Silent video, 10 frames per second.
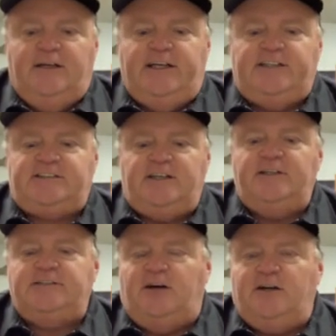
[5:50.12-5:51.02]
his
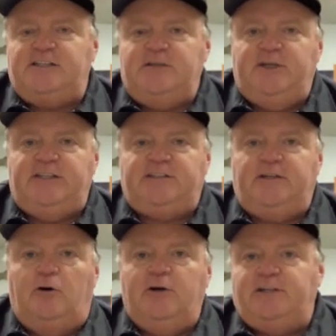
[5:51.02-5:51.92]
son talked him into
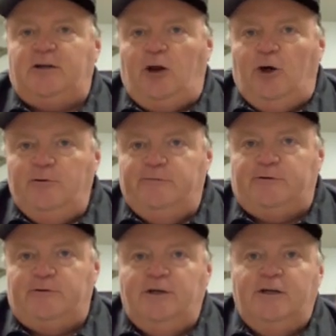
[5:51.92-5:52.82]
going to
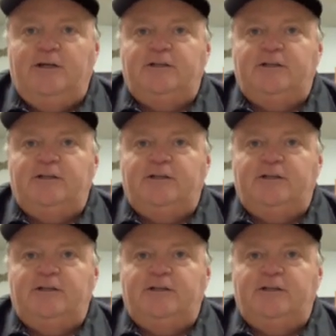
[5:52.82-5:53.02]
Clover